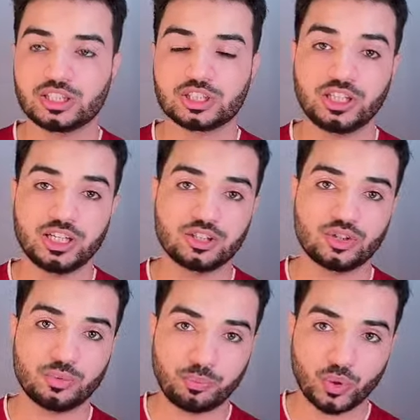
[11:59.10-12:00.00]
create
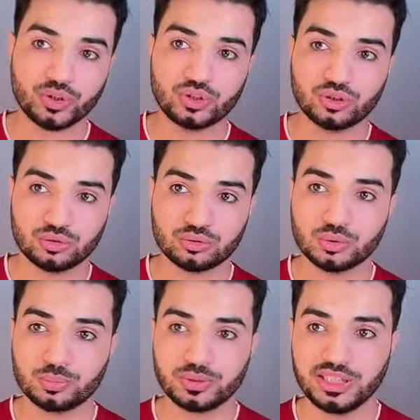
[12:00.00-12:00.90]
point
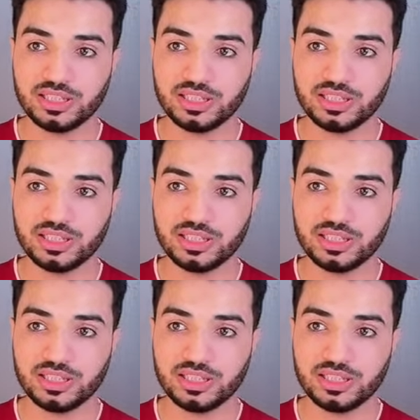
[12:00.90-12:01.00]
group in